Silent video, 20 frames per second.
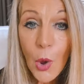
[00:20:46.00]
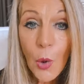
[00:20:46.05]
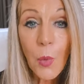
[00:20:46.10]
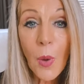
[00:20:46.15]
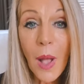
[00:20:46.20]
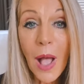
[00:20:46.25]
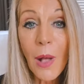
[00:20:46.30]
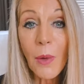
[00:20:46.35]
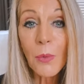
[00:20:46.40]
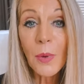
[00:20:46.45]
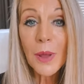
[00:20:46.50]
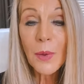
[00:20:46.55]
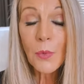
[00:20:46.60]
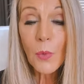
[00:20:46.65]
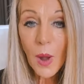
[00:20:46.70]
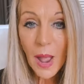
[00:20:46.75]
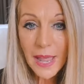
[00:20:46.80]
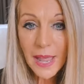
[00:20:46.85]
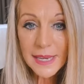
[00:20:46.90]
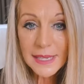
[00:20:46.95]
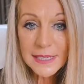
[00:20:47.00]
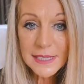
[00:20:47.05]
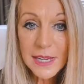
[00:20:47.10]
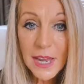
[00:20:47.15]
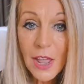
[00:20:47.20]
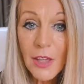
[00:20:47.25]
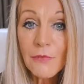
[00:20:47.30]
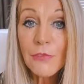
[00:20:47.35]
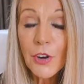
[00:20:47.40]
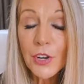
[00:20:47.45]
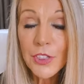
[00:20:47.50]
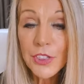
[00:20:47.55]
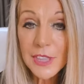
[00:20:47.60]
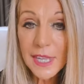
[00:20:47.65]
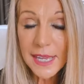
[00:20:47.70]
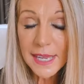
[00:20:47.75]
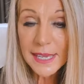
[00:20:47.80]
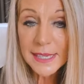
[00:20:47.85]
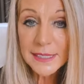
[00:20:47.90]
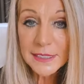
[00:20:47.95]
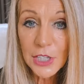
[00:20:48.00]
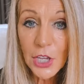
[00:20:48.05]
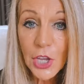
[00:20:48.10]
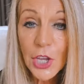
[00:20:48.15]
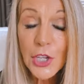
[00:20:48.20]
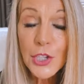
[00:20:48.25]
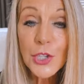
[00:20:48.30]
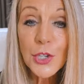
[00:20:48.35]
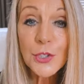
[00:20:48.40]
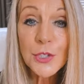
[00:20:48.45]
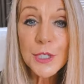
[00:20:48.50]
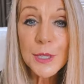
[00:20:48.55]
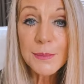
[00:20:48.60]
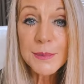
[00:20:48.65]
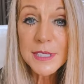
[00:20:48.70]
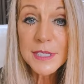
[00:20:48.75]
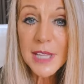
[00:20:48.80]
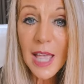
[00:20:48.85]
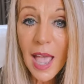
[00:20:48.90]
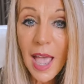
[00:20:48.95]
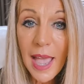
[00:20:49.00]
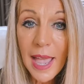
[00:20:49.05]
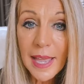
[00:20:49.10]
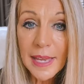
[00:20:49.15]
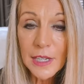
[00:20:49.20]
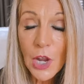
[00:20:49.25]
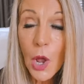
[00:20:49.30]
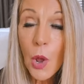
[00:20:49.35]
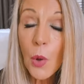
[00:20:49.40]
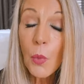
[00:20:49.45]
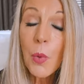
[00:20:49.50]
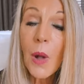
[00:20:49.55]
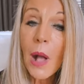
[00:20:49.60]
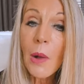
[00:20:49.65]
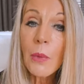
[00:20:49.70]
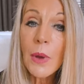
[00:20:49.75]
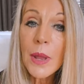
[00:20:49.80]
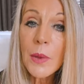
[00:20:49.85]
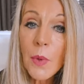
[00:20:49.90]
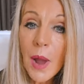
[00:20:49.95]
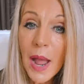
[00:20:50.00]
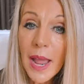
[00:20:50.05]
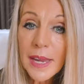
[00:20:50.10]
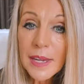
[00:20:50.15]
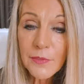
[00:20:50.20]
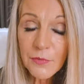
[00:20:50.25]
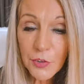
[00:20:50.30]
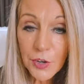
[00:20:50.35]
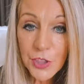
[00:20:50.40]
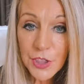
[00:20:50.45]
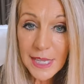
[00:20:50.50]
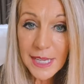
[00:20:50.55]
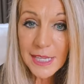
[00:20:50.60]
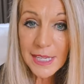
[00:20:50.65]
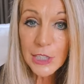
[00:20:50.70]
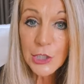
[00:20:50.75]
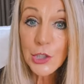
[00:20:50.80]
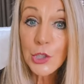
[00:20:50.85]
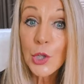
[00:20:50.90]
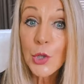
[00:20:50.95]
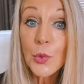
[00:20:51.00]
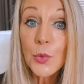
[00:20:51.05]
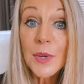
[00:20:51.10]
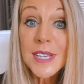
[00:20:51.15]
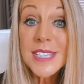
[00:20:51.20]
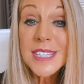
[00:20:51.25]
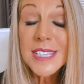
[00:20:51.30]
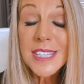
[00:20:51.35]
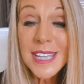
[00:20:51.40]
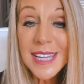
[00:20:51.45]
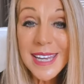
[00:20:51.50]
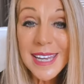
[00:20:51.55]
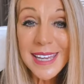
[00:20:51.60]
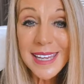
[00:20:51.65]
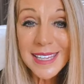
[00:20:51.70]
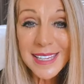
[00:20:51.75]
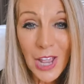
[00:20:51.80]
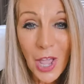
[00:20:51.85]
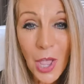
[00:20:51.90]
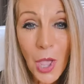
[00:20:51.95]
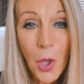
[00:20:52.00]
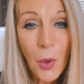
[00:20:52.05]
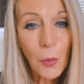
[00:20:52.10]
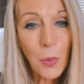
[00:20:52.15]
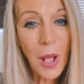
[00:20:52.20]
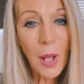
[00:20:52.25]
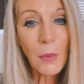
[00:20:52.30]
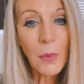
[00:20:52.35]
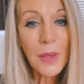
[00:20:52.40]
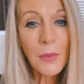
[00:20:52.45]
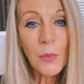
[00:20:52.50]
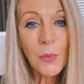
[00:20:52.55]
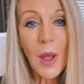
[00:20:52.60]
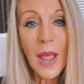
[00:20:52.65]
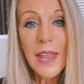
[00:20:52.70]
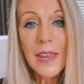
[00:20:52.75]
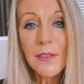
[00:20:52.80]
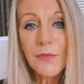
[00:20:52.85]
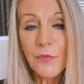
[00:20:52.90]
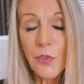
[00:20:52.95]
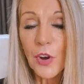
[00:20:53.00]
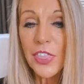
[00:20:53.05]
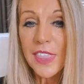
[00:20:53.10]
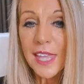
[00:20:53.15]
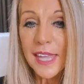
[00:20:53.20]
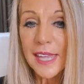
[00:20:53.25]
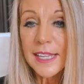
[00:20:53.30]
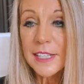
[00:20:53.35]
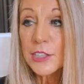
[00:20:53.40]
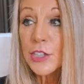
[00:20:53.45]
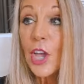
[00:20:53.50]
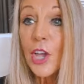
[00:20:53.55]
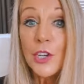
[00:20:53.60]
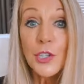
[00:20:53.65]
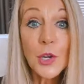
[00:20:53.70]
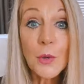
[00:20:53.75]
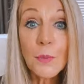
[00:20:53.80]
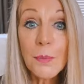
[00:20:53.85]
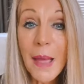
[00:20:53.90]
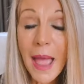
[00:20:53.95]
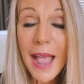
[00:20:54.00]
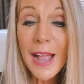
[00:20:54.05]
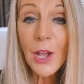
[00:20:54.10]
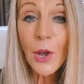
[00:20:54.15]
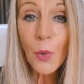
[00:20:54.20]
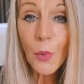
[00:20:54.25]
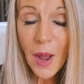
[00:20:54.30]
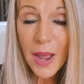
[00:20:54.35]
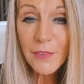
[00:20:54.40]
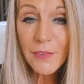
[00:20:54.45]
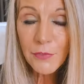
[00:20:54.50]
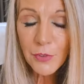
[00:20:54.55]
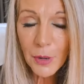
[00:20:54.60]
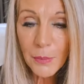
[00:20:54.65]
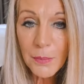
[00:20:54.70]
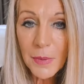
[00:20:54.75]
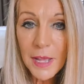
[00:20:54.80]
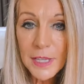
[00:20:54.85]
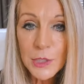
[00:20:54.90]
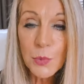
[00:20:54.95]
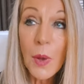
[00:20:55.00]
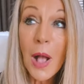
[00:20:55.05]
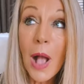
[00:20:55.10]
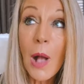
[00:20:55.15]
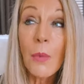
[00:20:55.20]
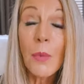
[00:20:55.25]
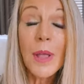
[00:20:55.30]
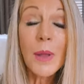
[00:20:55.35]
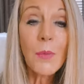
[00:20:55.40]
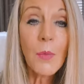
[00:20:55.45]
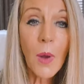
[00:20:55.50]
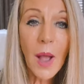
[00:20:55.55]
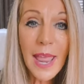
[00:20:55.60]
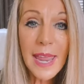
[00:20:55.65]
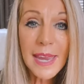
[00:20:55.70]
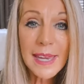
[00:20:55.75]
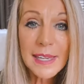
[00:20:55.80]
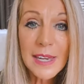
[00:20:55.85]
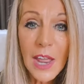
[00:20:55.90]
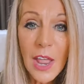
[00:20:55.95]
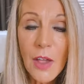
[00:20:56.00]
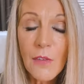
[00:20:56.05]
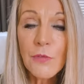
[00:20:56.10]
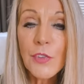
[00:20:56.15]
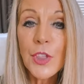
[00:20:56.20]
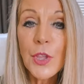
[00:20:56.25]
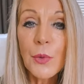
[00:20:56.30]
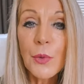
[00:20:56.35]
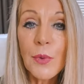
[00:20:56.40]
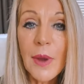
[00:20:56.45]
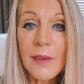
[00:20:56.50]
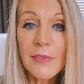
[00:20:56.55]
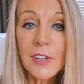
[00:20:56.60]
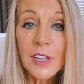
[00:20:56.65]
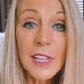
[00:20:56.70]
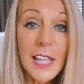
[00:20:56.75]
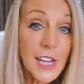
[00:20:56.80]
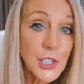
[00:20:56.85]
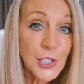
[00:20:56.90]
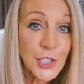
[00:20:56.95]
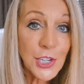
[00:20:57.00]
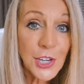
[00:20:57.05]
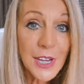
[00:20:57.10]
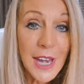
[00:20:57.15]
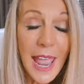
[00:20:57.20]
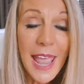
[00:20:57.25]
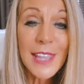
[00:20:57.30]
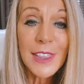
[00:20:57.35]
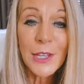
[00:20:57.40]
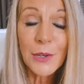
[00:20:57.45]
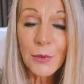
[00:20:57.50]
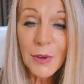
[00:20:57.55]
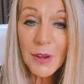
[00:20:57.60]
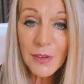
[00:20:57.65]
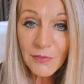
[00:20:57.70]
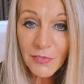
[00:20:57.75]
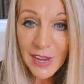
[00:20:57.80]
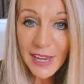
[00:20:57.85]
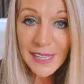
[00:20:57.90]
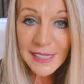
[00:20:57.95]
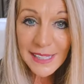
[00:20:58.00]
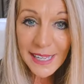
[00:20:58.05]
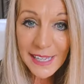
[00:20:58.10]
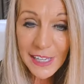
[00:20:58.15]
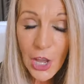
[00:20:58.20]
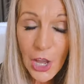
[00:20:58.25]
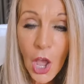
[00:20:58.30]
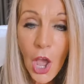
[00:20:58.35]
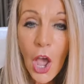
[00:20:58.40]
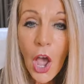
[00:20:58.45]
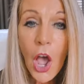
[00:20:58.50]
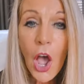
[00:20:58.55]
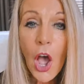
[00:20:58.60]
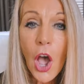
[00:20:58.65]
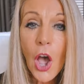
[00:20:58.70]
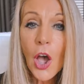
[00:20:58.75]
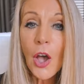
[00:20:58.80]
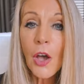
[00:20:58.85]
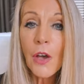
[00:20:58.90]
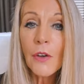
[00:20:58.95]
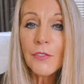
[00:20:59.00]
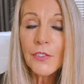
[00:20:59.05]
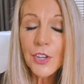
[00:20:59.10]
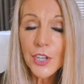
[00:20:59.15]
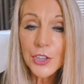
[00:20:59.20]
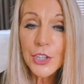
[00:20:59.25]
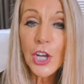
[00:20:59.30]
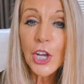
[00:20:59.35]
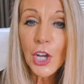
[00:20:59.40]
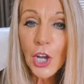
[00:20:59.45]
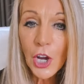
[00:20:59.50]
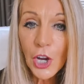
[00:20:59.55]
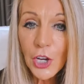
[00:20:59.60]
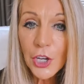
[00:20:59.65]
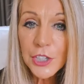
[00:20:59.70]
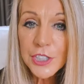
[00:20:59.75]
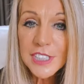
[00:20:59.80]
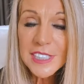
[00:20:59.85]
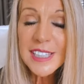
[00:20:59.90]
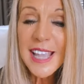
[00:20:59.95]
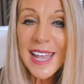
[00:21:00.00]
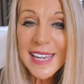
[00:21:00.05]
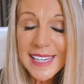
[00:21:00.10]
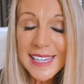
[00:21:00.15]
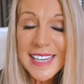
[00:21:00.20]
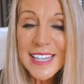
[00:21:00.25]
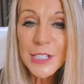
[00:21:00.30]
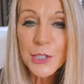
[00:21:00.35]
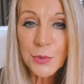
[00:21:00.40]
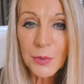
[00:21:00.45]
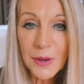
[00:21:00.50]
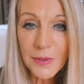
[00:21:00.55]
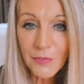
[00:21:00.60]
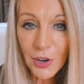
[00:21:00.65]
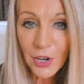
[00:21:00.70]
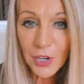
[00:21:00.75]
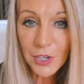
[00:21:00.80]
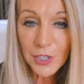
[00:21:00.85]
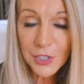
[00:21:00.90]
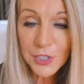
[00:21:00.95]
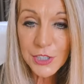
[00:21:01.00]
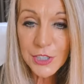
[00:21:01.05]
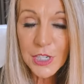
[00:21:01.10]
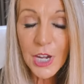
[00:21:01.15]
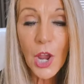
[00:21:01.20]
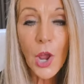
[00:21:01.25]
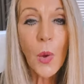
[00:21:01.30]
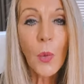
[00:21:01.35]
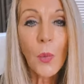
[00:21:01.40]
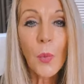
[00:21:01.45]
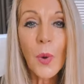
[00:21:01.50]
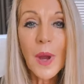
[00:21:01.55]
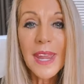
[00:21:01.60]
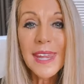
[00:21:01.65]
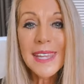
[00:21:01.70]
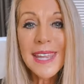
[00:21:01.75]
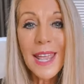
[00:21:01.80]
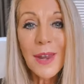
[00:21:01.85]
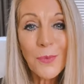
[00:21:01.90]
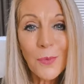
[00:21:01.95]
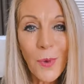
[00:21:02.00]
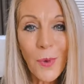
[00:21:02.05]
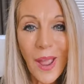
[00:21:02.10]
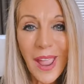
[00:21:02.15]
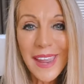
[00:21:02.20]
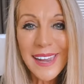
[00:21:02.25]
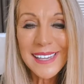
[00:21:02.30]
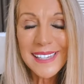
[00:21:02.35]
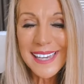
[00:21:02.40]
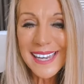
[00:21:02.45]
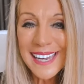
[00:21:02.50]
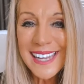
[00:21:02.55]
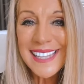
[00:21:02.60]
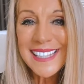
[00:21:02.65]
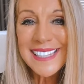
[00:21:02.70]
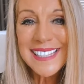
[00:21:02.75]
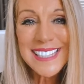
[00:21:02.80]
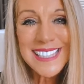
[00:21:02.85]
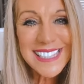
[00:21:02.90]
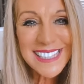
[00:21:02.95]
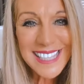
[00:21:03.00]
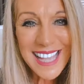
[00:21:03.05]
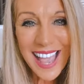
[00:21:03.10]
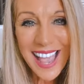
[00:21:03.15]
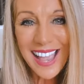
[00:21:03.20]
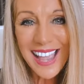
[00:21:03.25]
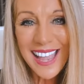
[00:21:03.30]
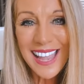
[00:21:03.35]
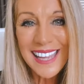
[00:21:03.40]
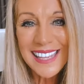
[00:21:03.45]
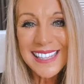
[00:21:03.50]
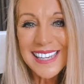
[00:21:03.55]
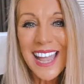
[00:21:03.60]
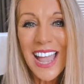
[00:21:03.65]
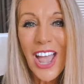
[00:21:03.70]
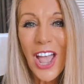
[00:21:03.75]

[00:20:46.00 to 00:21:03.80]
while we wait for things to subside, while we wait for things to recede, while we wait for things to back away from us, while we wait for the revelation and the revealing of the curse that is reversed. We can wait inside